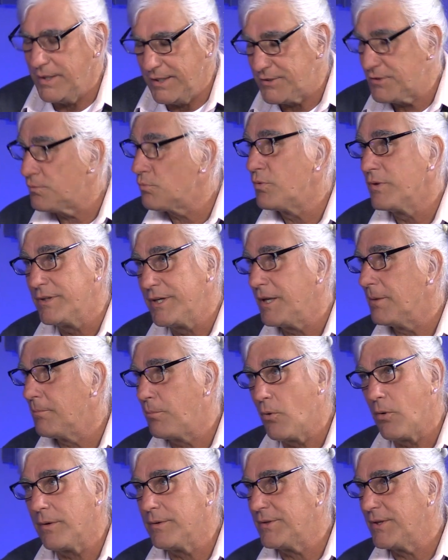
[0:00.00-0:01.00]
it's really
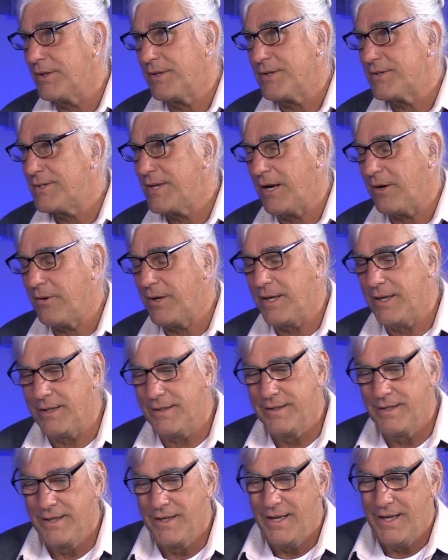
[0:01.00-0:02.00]
important to this
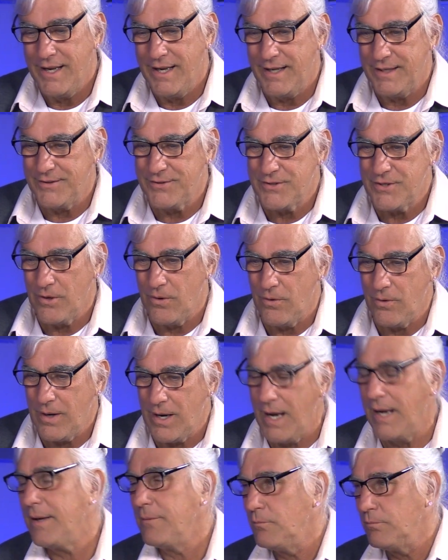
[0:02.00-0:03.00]
area, and so
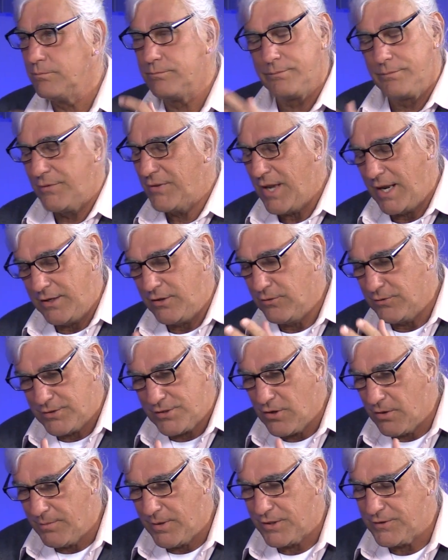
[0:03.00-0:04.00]
I thank you
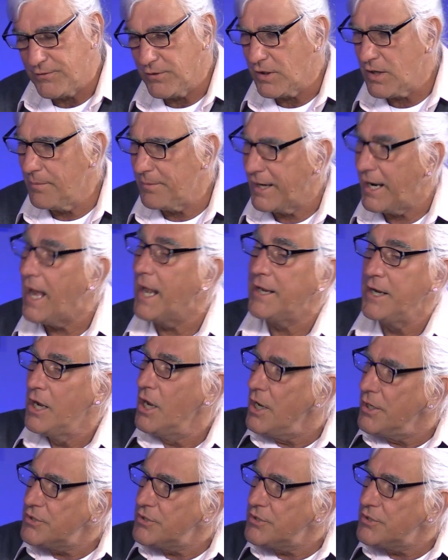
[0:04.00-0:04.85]
so much for coming on.